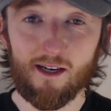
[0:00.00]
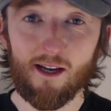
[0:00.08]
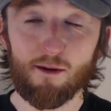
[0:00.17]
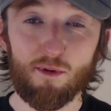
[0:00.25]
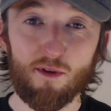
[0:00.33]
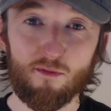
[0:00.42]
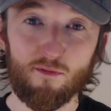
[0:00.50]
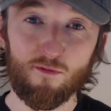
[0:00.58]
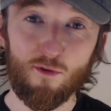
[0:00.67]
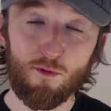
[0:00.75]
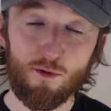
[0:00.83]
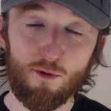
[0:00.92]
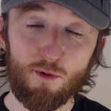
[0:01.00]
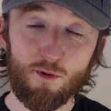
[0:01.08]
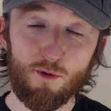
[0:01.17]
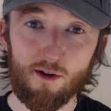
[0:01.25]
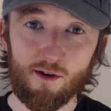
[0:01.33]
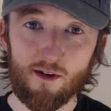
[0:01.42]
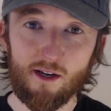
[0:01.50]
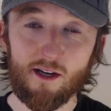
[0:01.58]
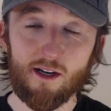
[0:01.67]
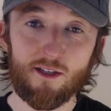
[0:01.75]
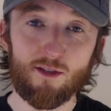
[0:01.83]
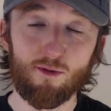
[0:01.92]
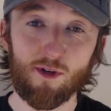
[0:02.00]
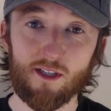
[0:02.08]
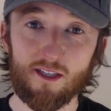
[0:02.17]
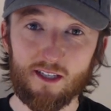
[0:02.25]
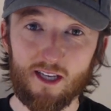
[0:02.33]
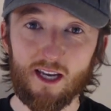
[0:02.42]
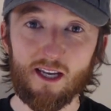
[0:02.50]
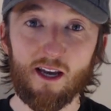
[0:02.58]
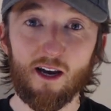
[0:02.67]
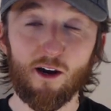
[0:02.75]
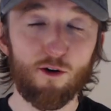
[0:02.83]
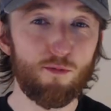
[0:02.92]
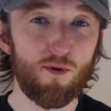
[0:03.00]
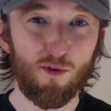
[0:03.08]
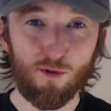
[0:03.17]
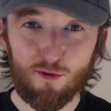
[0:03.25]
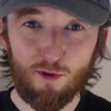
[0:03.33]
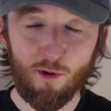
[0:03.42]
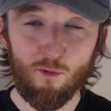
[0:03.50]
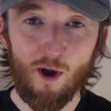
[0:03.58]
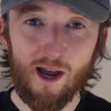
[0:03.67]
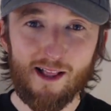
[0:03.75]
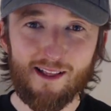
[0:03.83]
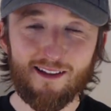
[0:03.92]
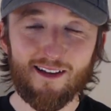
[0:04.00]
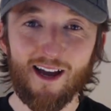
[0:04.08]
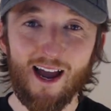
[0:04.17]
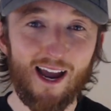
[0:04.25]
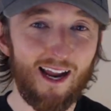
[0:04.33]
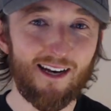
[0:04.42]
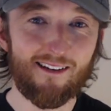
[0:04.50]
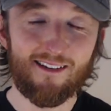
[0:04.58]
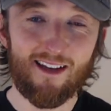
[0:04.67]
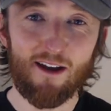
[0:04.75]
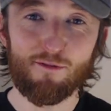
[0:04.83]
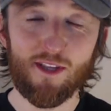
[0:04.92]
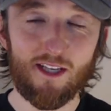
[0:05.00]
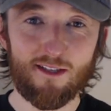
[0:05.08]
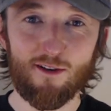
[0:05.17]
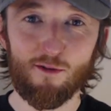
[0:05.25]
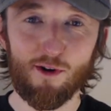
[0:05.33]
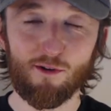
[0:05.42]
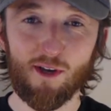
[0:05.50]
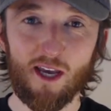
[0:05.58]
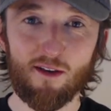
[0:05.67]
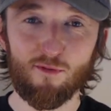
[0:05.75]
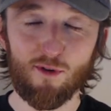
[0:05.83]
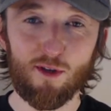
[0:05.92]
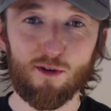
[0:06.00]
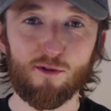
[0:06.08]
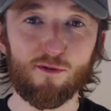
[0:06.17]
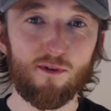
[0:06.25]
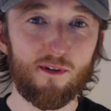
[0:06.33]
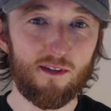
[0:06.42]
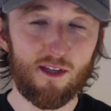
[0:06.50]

Now before we carry on, just wanted to say I hope you're all doing well and everything's going okay for you,